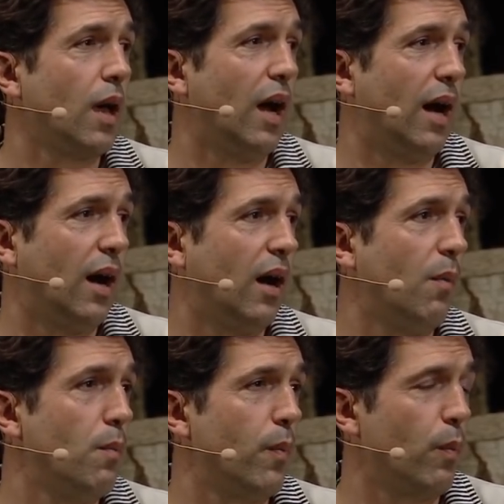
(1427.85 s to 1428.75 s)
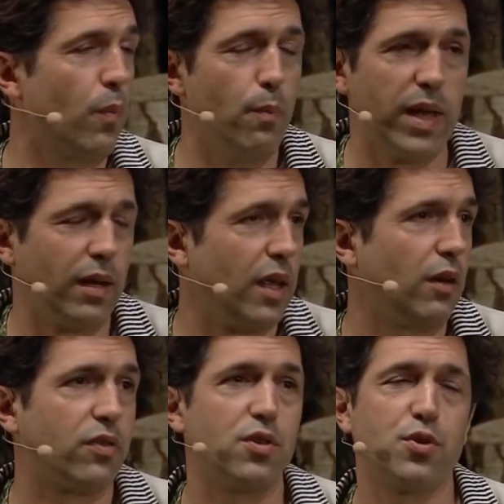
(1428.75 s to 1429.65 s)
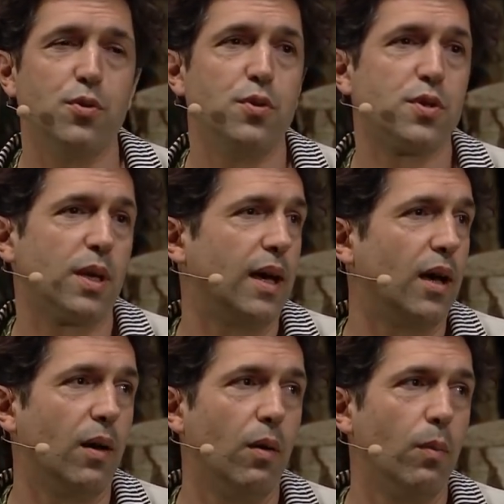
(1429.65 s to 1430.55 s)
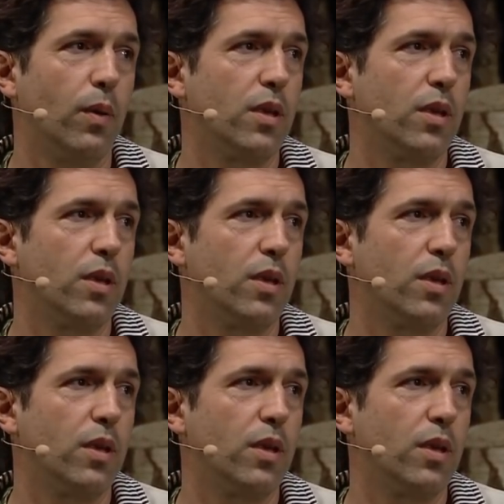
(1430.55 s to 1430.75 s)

Um, mental health issues, um,